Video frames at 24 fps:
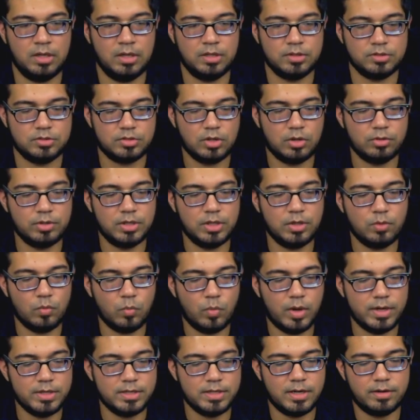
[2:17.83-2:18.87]
Sony
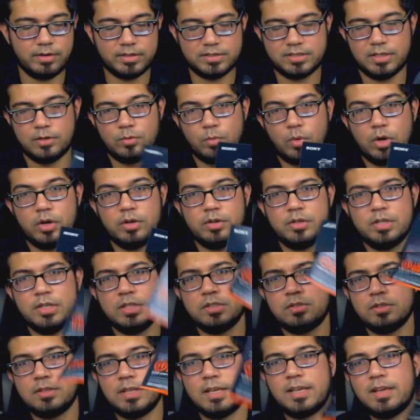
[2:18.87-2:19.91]
1 year extended warranty.
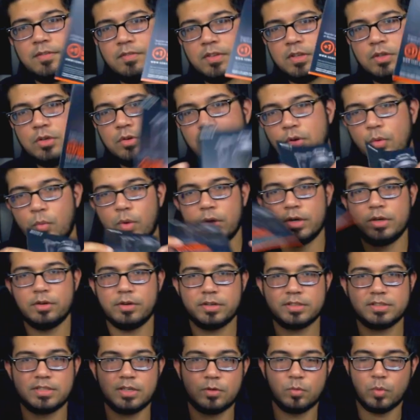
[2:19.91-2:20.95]
So they're giving you a 1 year
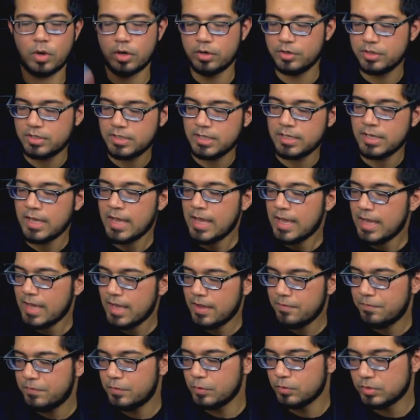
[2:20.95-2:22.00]
extended warranty
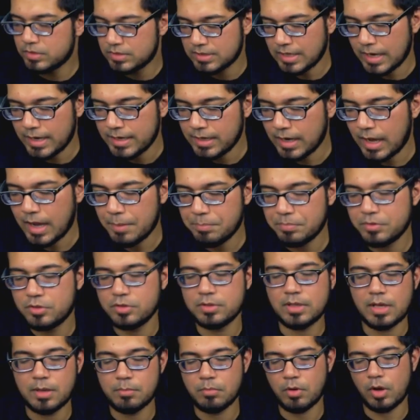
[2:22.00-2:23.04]
if you sign up to
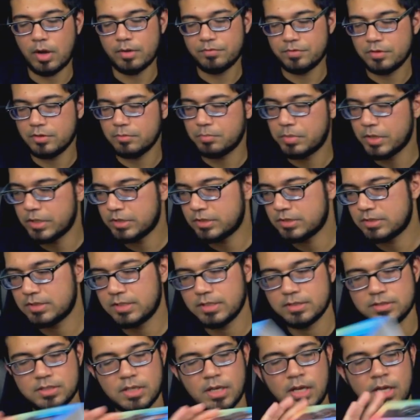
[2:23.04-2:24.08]
them after you purchase
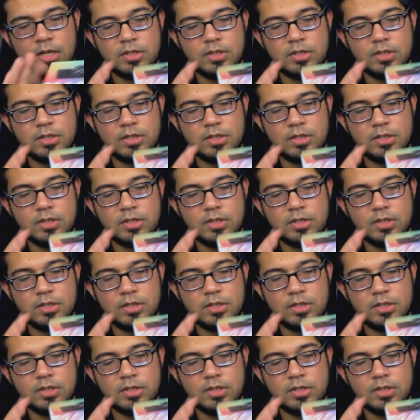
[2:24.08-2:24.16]
this.